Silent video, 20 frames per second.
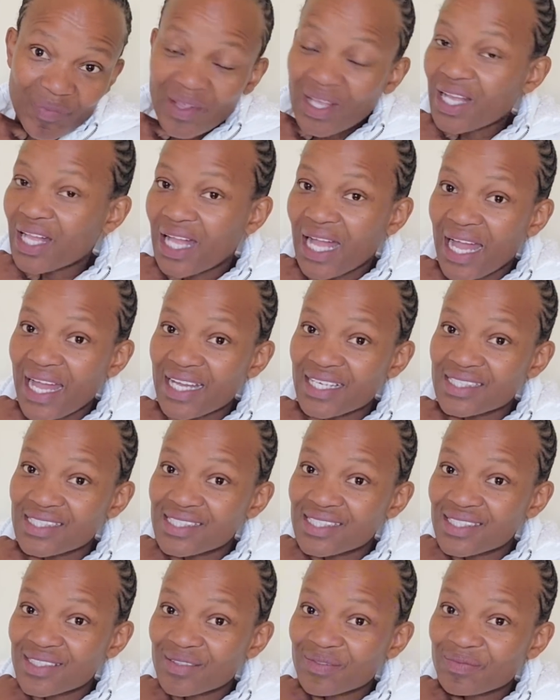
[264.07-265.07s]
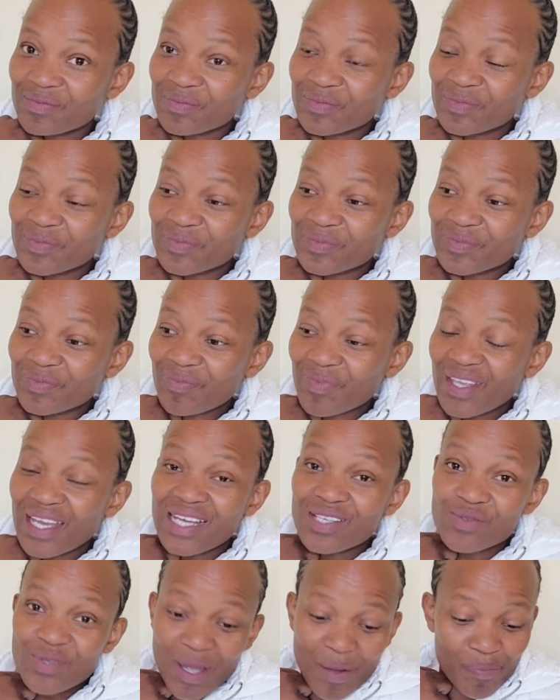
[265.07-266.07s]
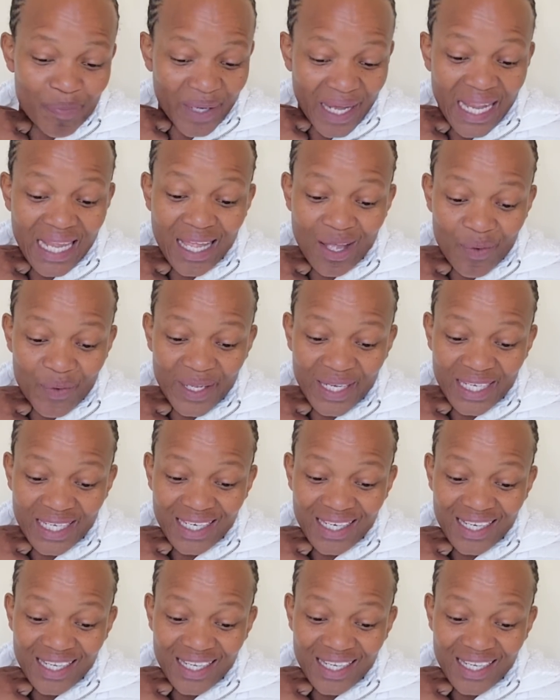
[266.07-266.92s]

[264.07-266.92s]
Guys, here's where breaker went.